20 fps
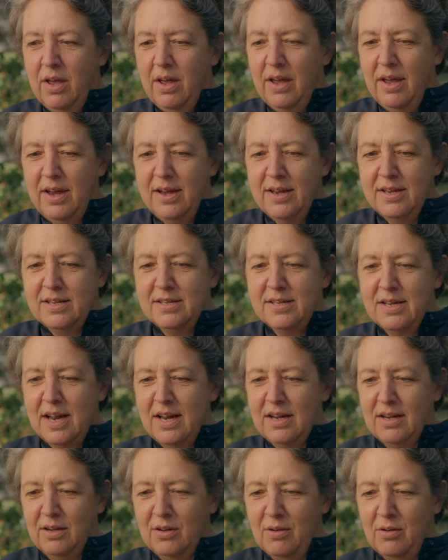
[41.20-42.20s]
And it
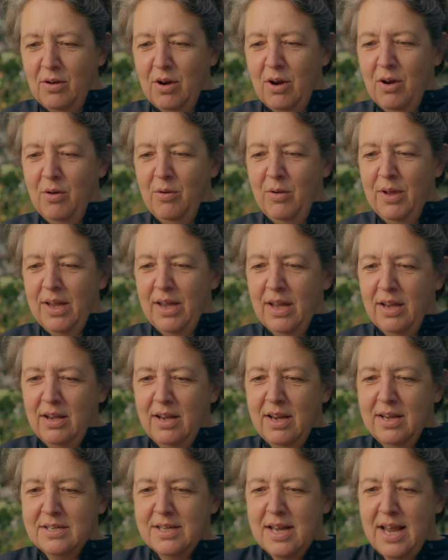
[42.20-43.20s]
started growing,
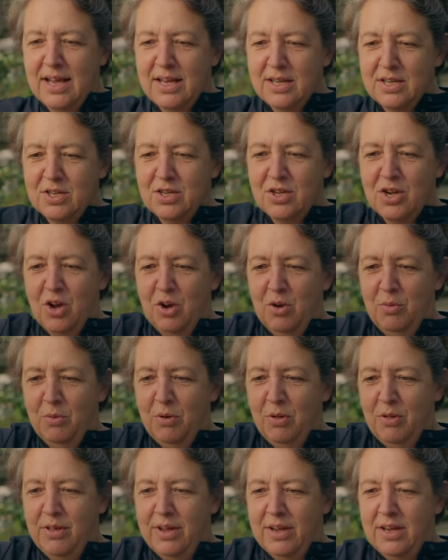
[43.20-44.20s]
and it's like a
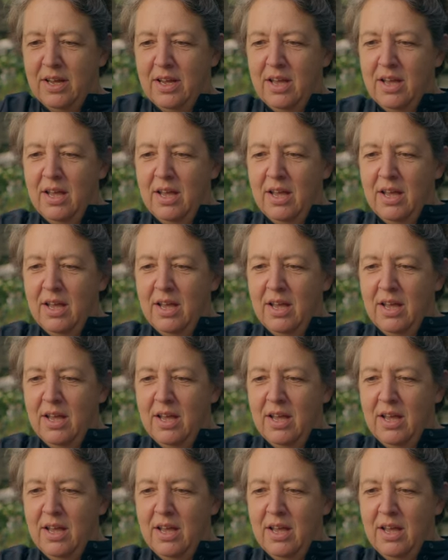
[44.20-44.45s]
snowball that